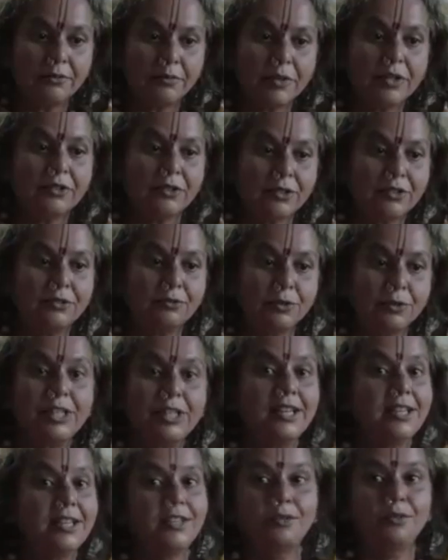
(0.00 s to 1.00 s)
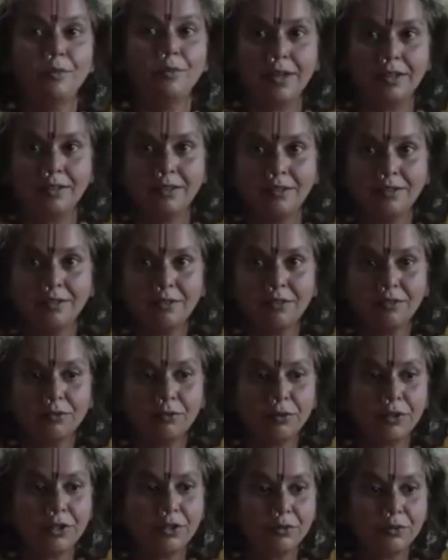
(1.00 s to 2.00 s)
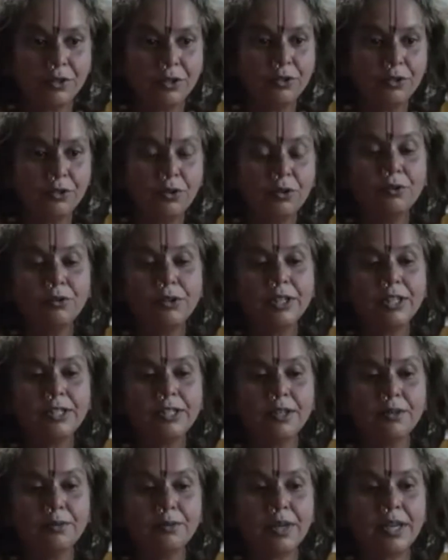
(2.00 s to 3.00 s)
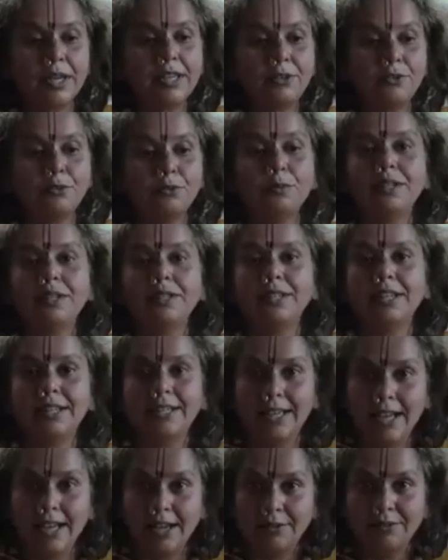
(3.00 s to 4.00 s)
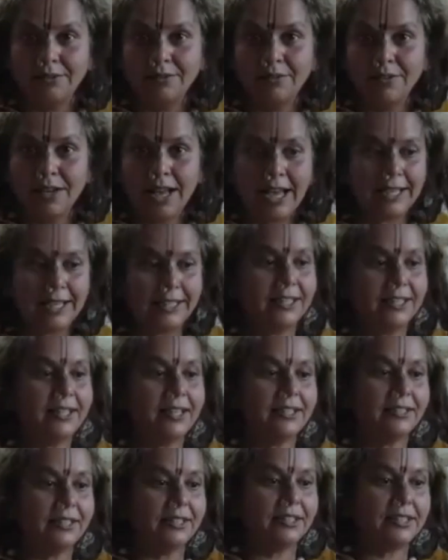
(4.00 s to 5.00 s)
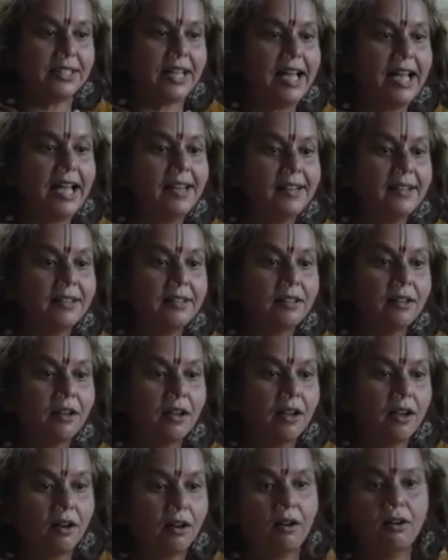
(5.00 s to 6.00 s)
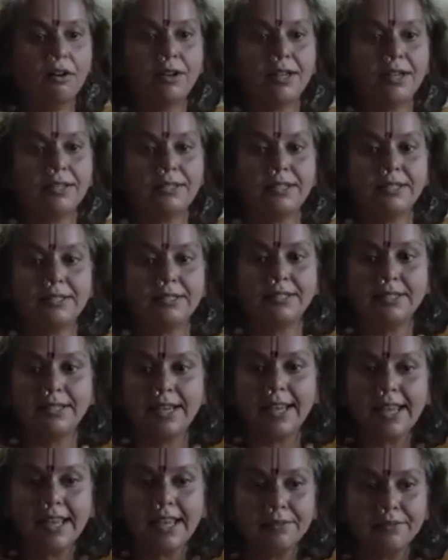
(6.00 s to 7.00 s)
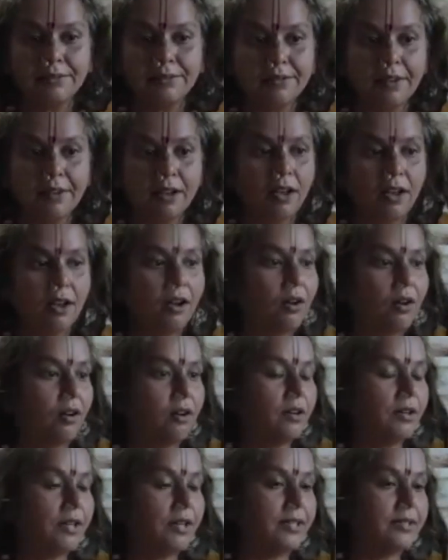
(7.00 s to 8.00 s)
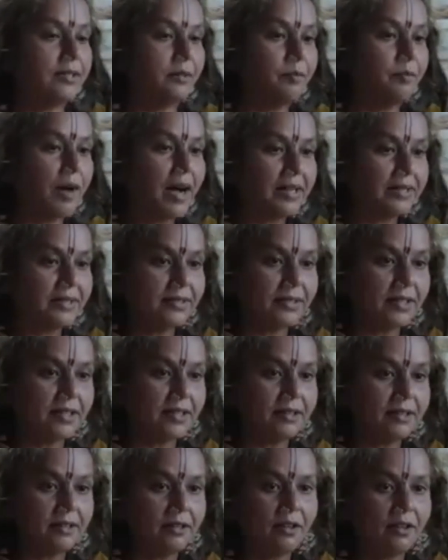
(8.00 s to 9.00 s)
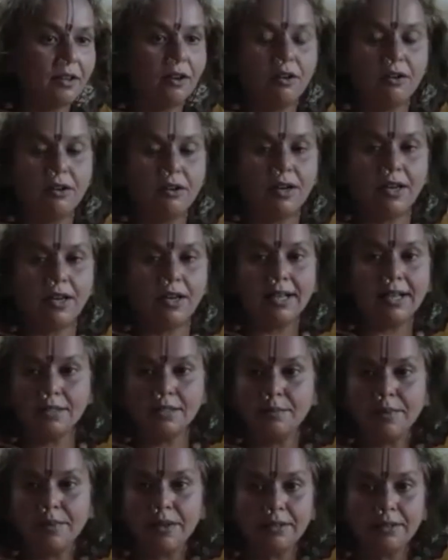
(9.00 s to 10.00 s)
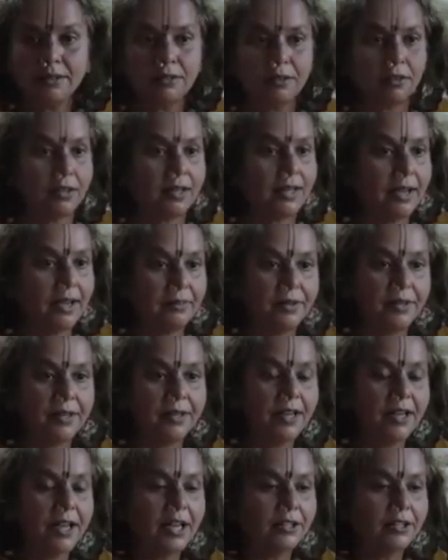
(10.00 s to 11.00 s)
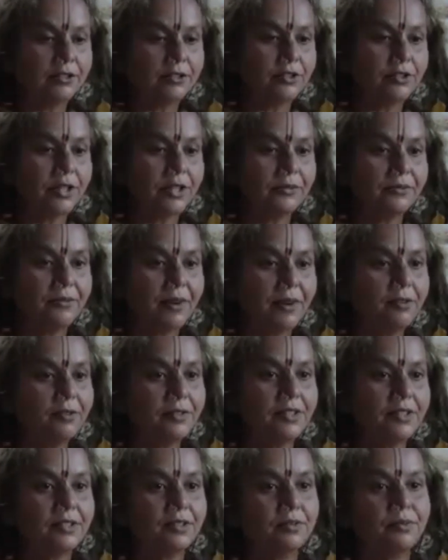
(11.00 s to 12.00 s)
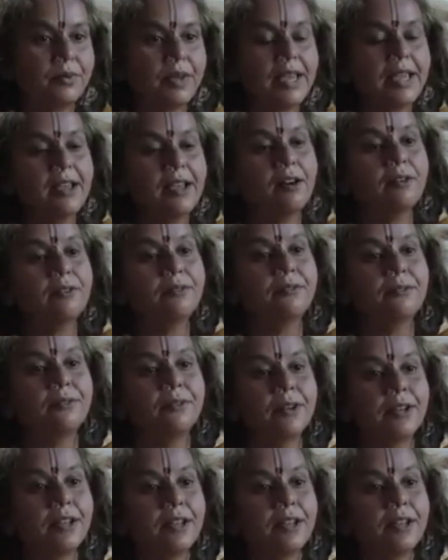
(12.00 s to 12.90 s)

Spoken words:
because we are human, we know only the way human can love, either as a child or as a slave or as a master or husband or lover. So she found this way of